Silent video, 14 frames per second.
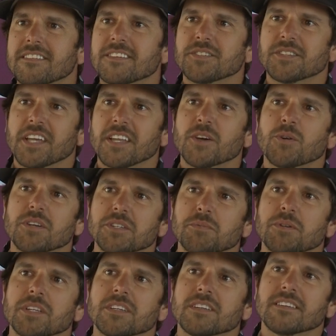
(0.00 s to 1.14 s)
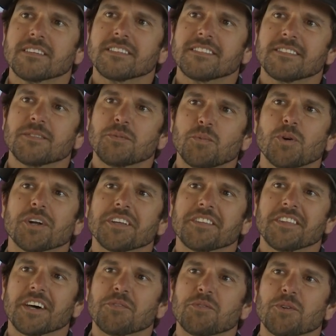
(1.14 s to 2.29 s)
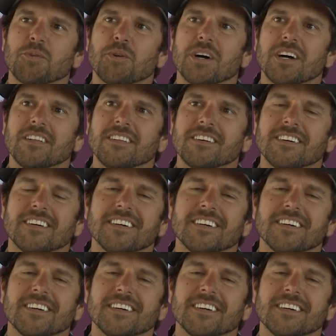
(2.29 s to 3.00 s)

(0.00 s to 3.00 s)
because I know he's been wanting that for a while.